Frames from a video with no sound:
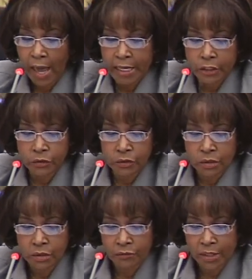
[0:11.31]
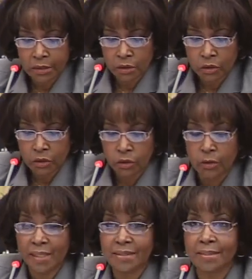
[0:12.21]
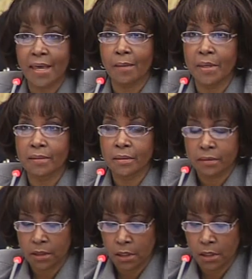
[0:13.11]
I introduce a resolution to examine